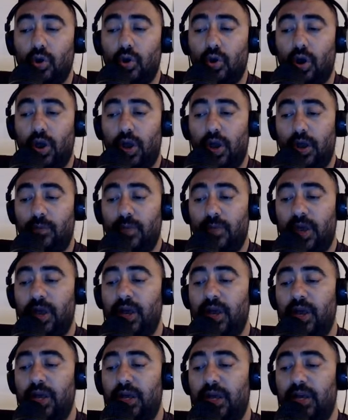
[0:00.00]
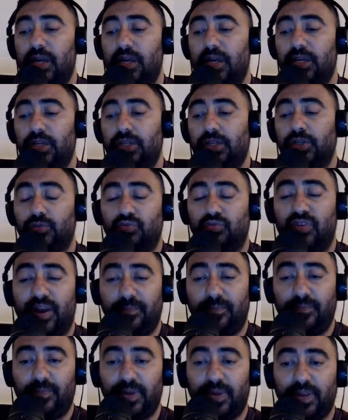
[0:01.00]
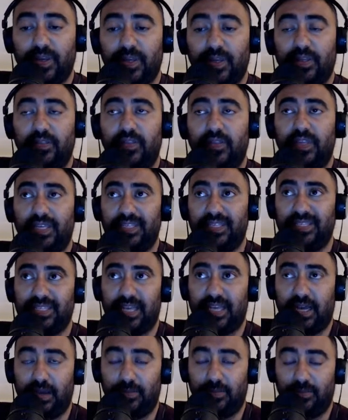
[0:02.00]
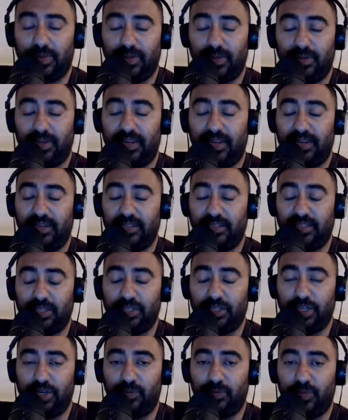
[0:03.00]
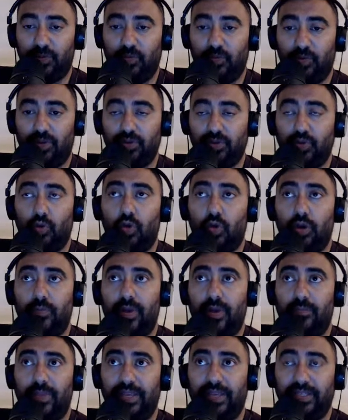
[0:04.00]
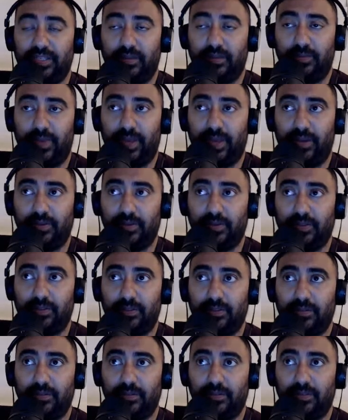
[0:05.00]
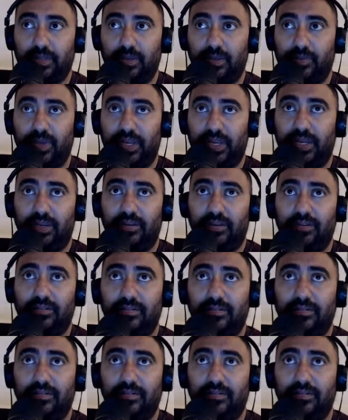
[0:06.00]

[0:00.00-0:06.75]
Um, to wrap this up, ladies and gentlemen, we want to talk about Mason Mount. I mean,